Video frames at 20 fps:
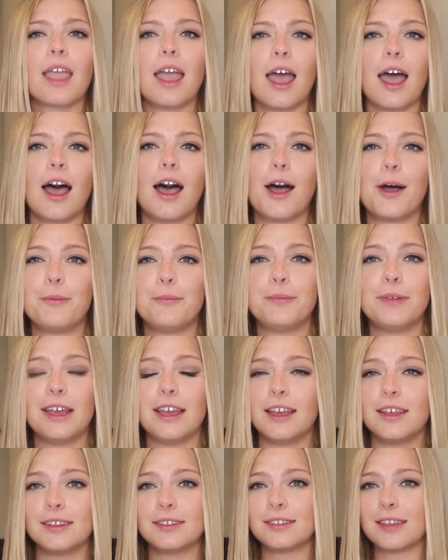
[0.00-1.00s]
um,
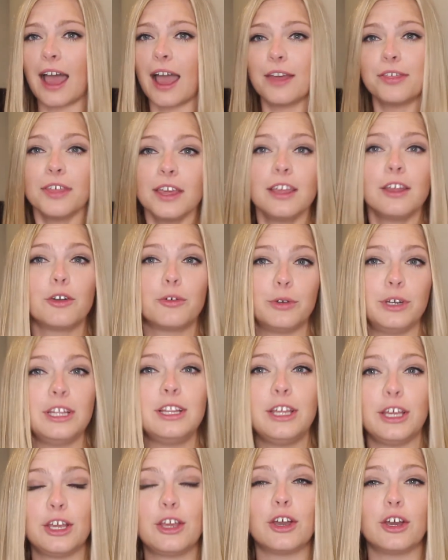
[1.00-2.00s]
is I think a
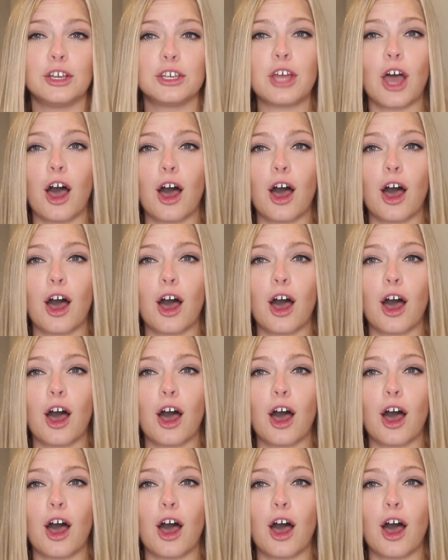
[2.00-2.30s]
really good